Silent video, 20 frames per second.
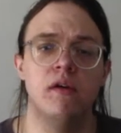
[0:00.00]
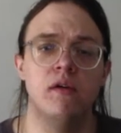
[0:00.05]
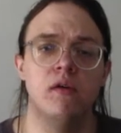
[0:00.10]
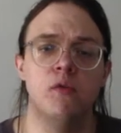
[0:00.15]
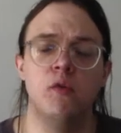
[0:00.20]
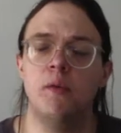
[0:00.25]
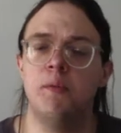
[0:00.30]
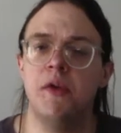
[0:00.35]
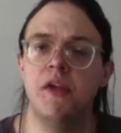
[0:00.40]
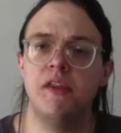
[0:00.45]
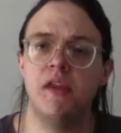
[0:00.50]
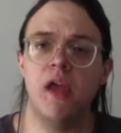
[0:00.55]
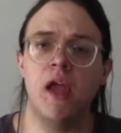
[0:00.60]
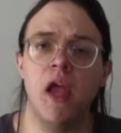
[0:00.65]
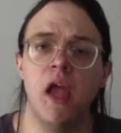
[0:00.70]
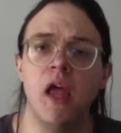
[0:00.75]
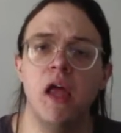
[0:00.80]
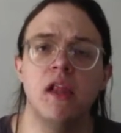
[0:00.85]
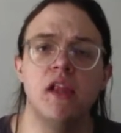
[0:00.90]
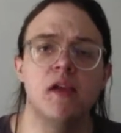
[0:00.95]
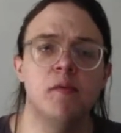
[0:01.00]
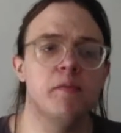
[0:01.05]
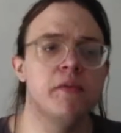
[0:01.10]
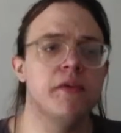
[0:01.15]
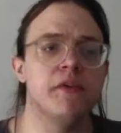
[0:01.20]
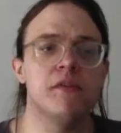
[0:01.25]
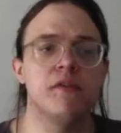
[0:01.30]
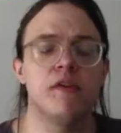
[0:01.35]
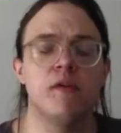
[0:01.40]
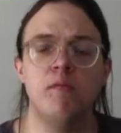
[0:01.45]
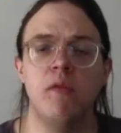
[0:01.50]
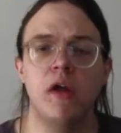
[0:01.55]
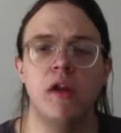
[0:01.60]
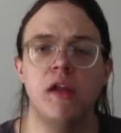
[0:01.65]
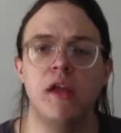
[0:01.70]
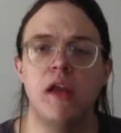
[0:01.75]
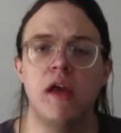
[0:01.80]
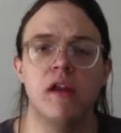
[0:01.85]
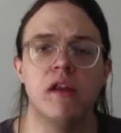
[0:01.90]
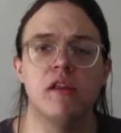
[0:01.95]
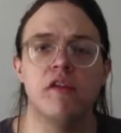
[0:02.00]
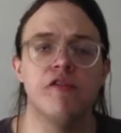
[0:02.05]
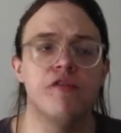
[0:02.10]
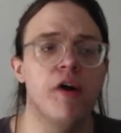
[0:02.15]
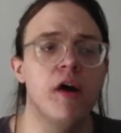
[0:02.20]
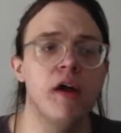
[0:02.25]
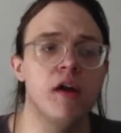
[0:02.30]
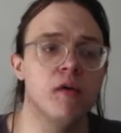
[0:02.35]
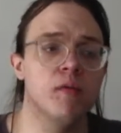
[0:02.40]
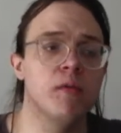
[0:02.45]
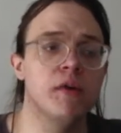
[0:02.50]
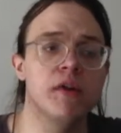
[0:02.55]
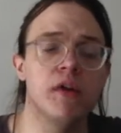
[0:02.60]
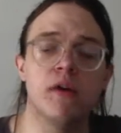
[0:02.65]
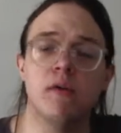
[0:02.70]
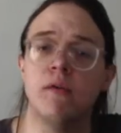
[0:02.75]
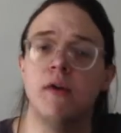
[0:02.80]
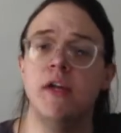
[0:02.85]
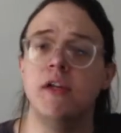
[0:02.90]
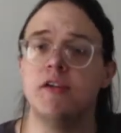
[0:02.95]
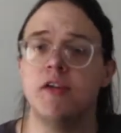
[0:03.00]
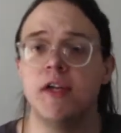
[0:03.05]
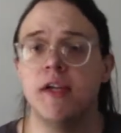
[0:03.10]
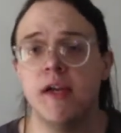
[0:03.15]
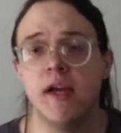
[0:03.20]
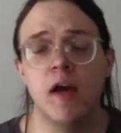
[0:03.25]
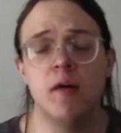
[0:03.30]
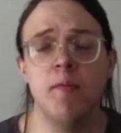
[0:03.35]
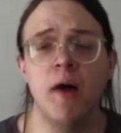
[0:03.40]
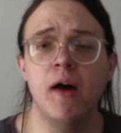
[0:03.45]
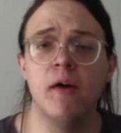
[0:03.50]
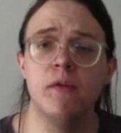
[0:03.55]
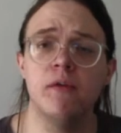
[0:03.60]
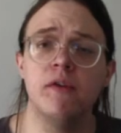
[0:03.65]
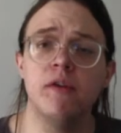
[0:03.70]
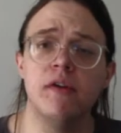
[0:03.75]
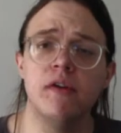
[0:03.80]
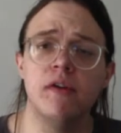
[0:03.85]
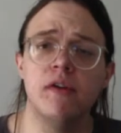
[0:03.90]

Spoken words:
We be the hand that pulls somebody out of the fire when they're reaching to come out.